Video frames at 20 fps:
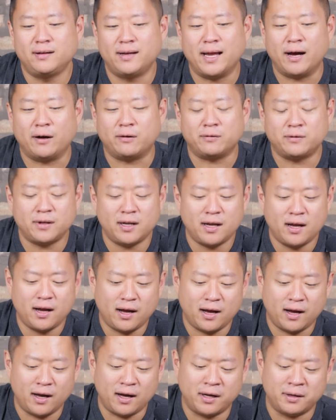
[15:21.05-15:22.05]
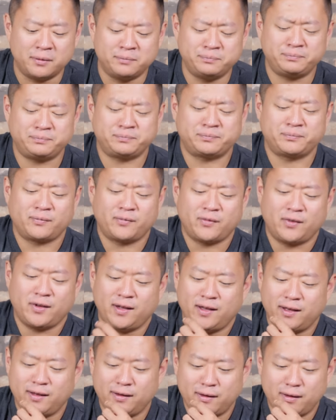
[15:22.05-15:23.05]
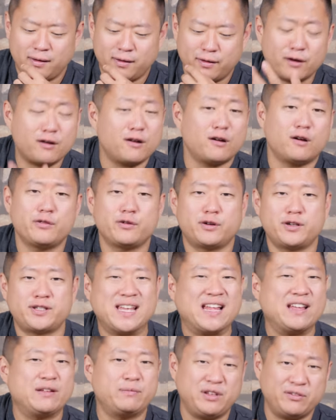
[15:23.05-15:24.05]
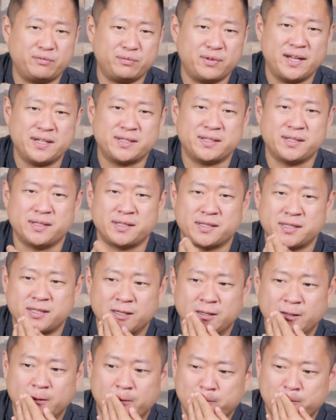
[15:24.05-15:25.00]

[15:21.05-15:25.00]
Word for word: Now, um, there are other Italian beef places.